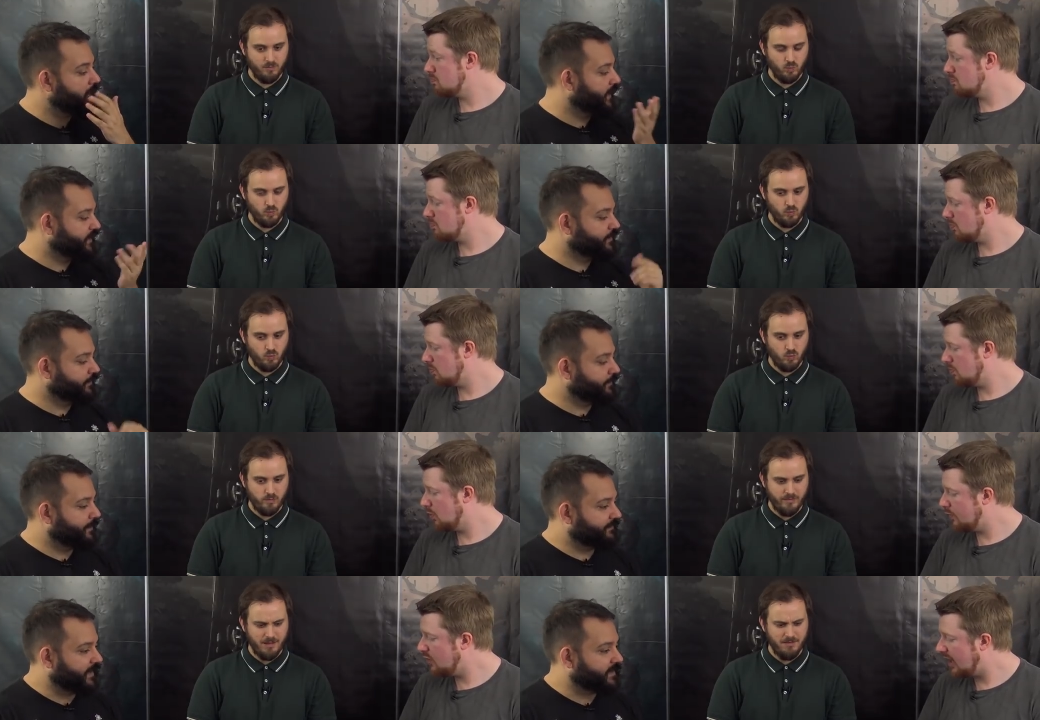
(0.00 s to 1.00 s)
Speaker 1: It's good to
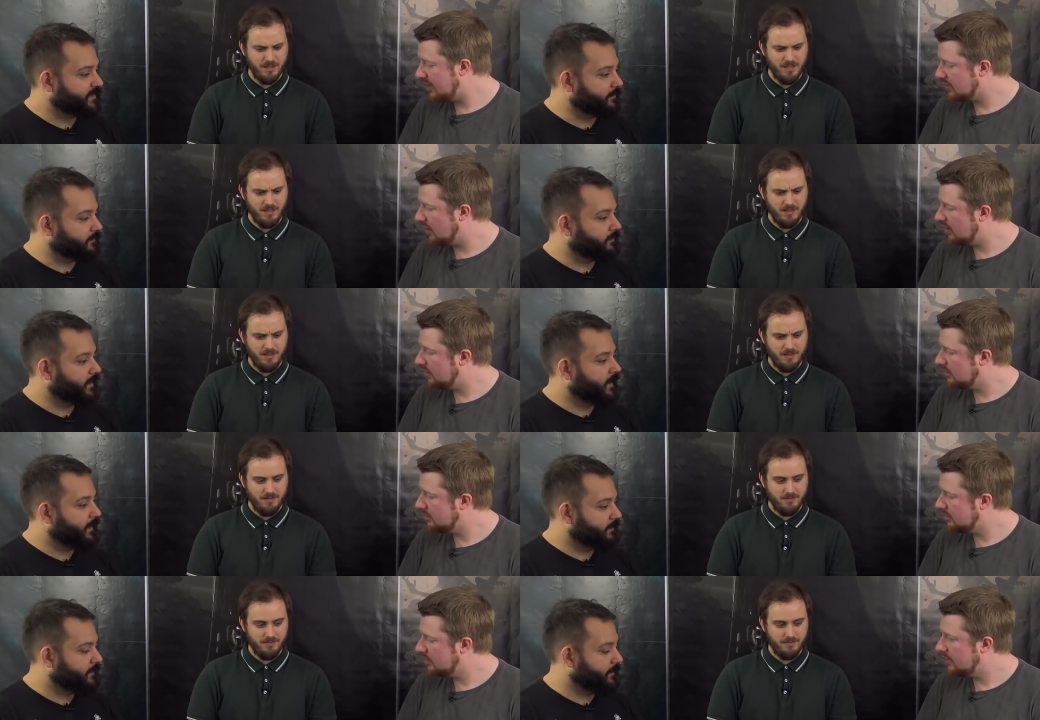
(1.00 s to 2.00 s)
be flexible.
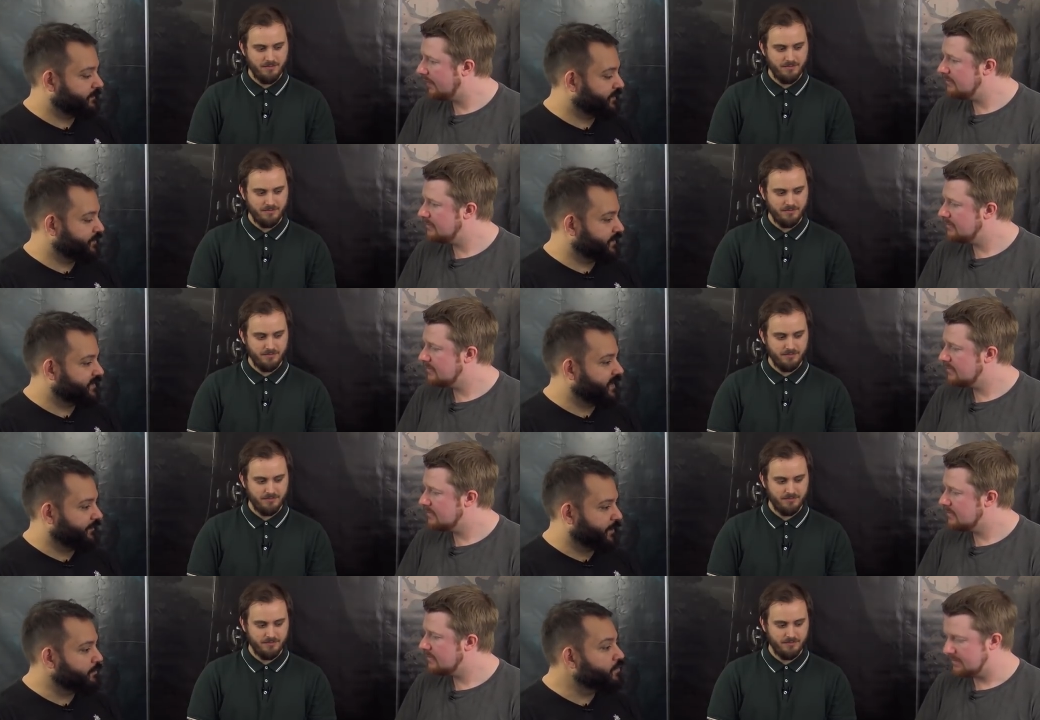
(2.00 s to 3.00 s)
I, would suggest
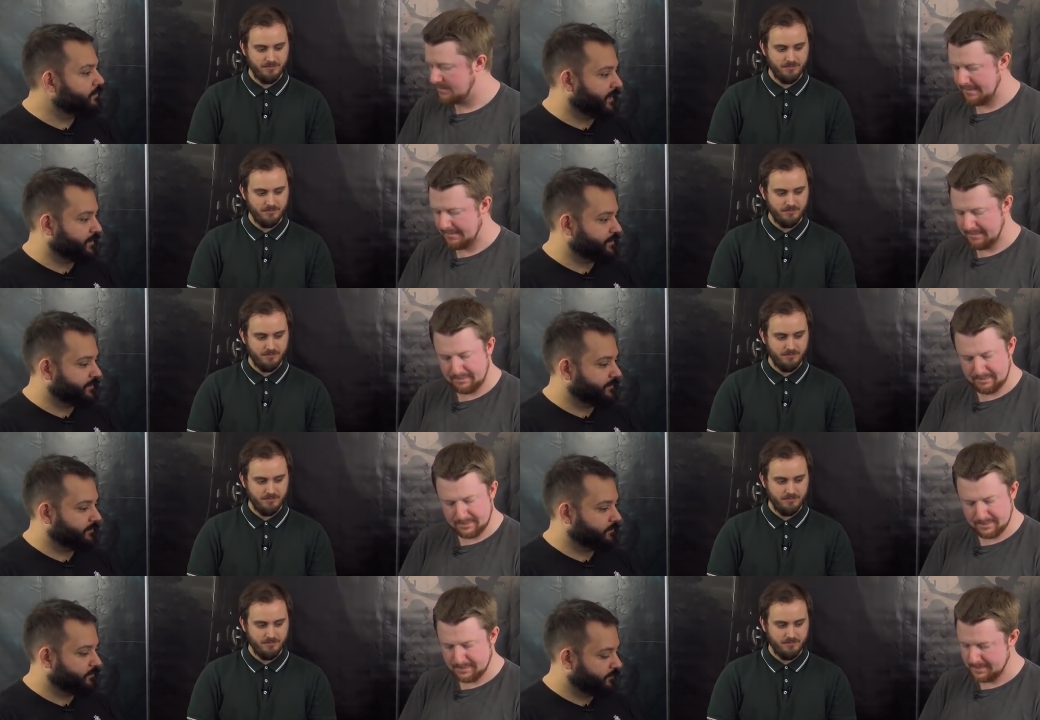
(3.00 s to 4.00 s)
having a move action.
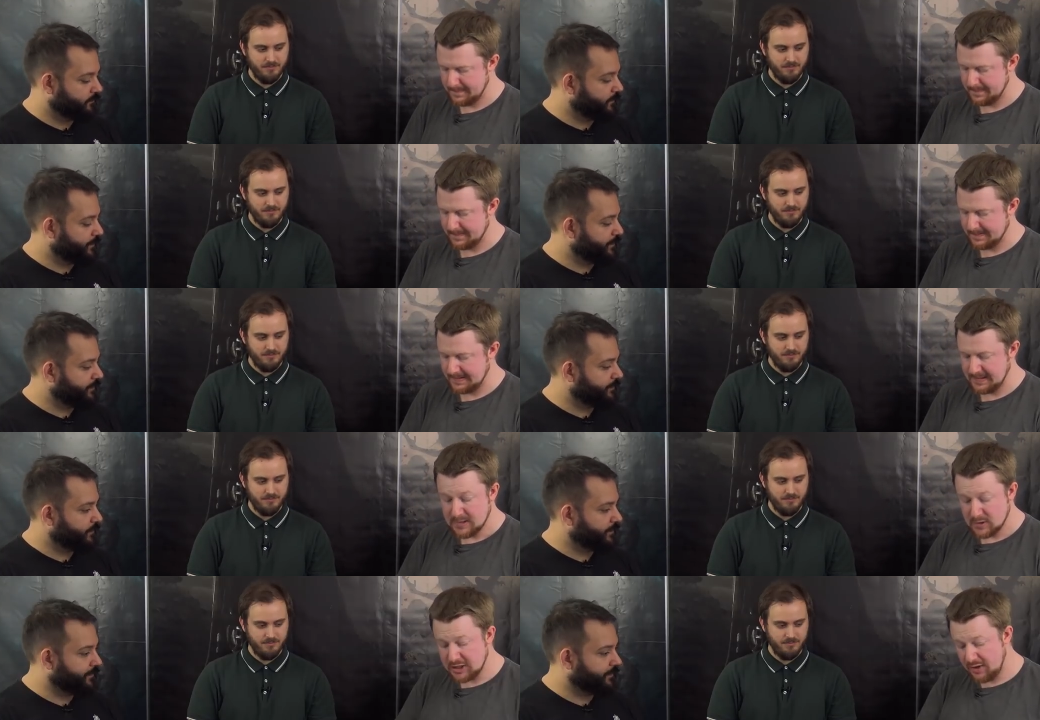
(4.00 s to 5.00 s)
What okay.
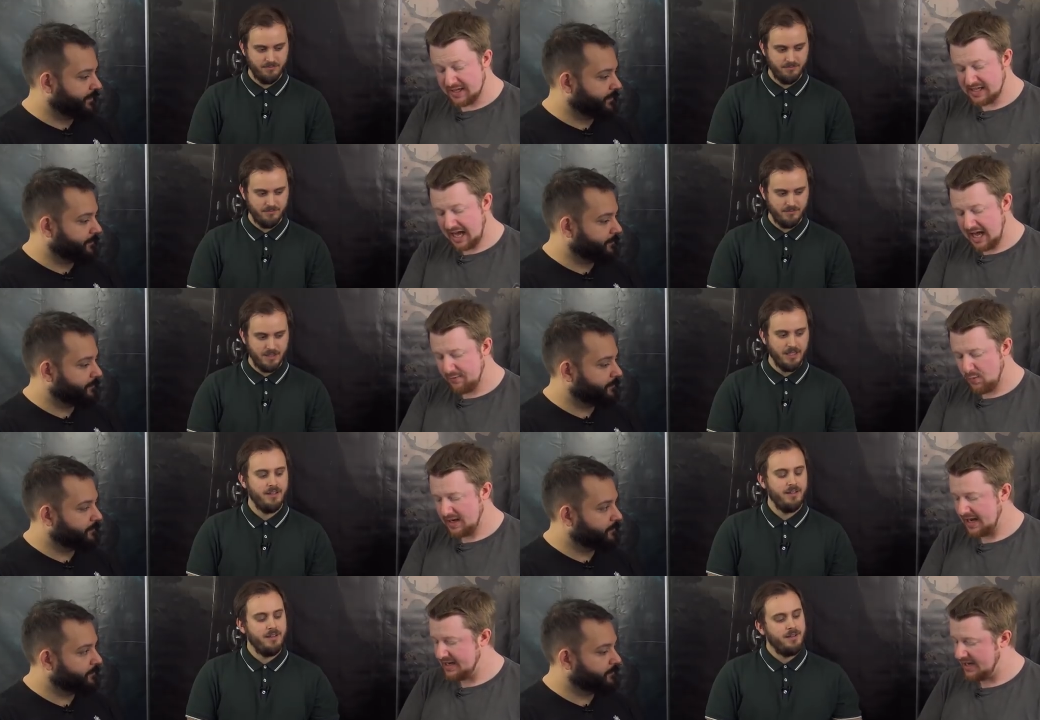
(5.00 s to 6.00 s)
You, the other thing is
Speaker 2: I have
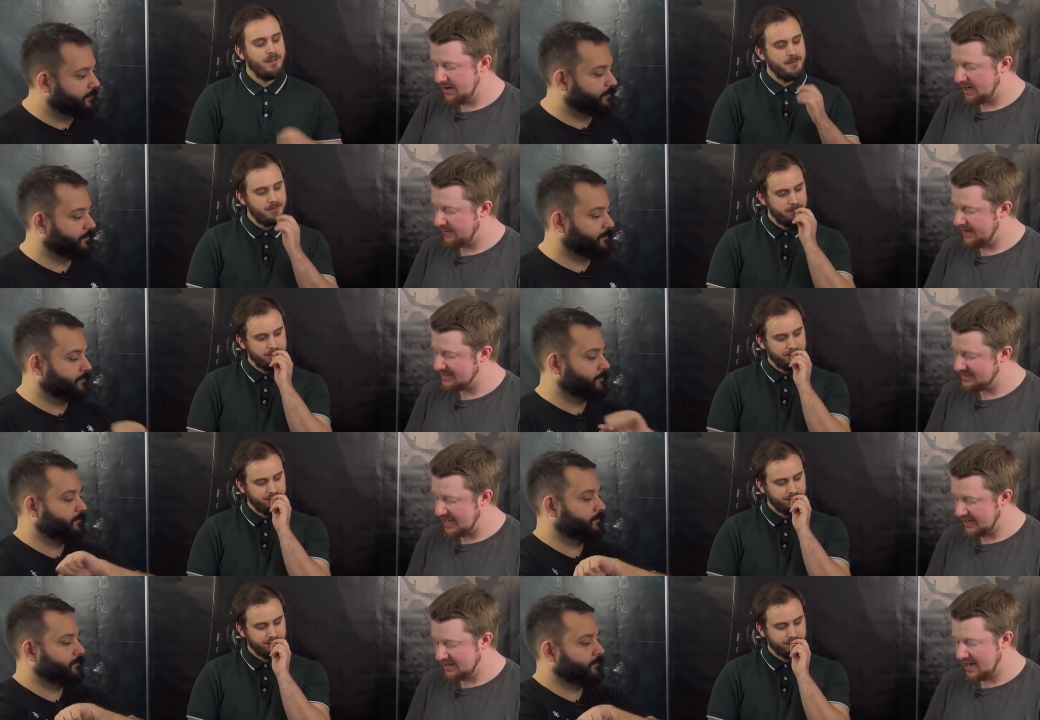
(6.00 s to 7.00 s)
one light here, and if I had a
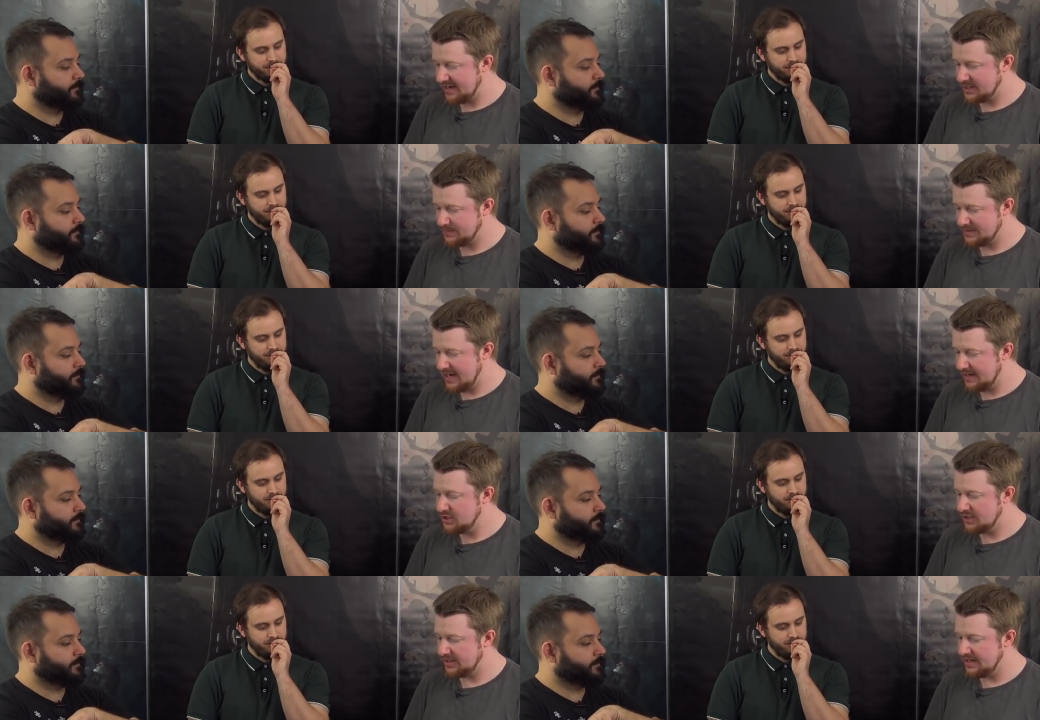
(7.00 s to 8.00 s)
second light, that's
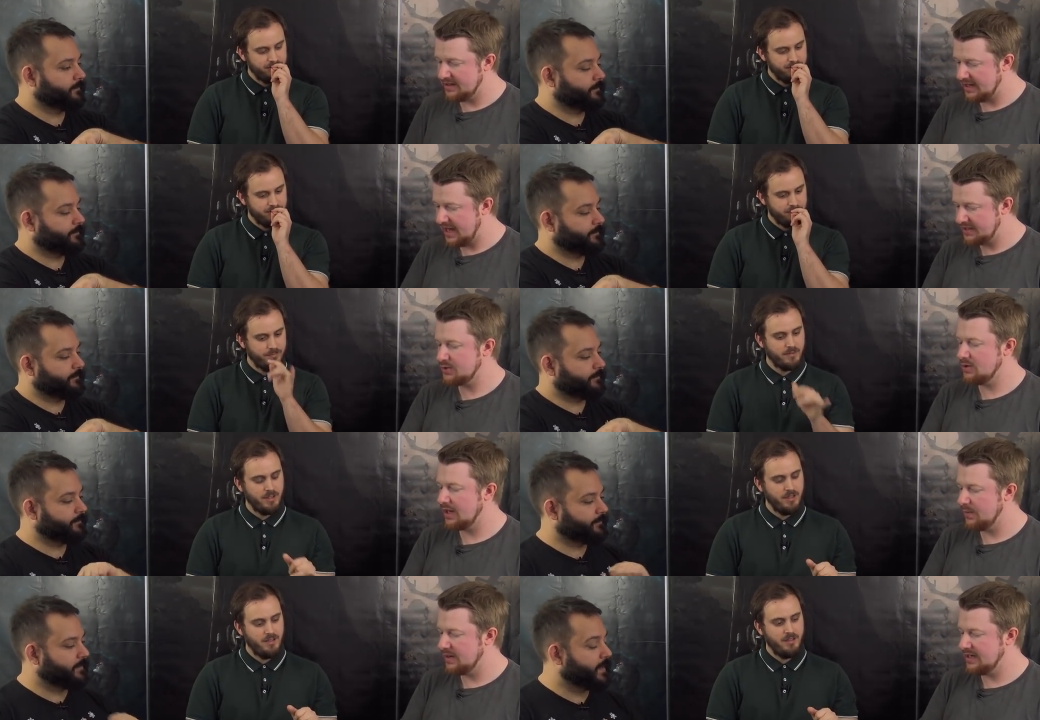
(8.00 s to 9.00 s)
potentially the last two
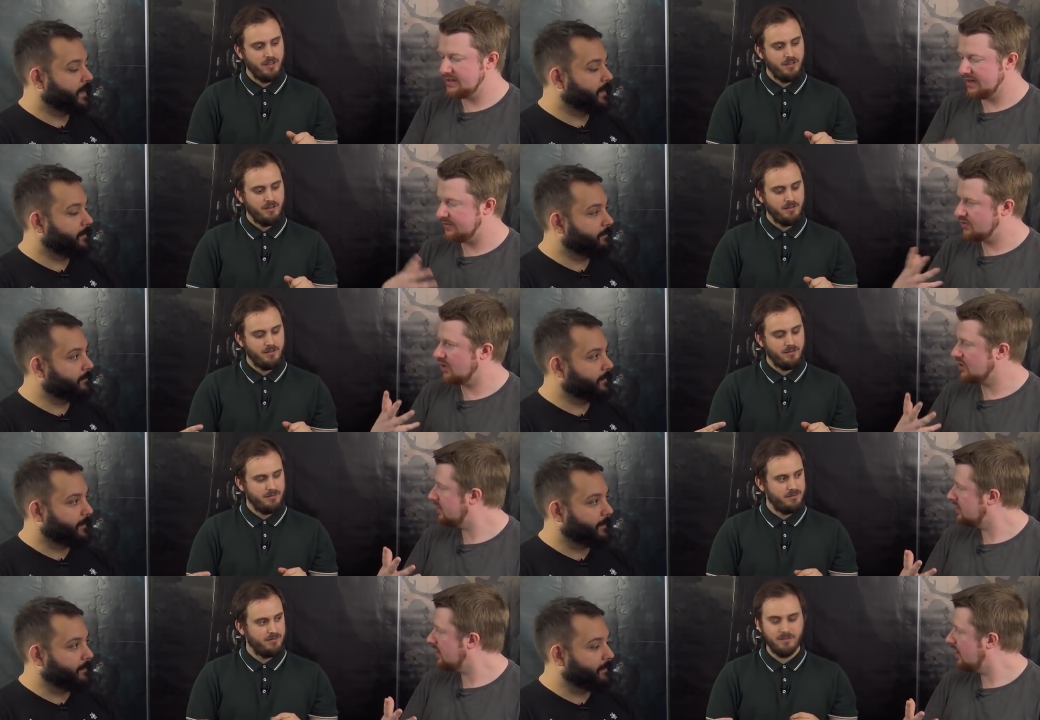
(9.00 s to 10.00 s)
light we need to kind of charge
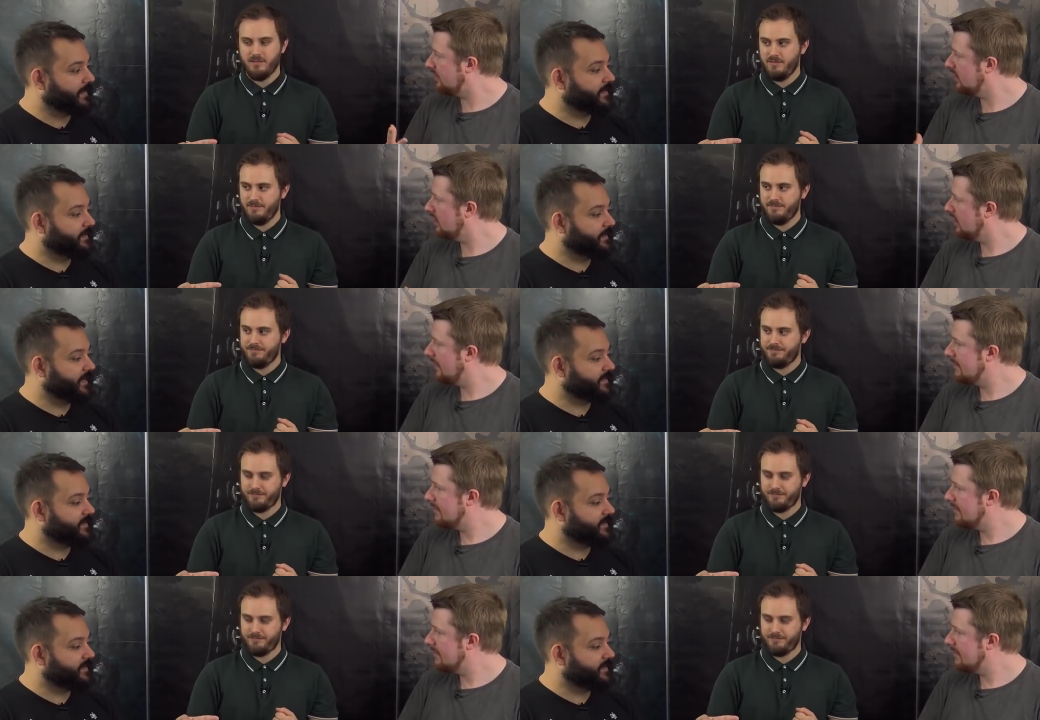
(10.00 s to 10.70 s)
up the stack. But
Speaker 1: it gets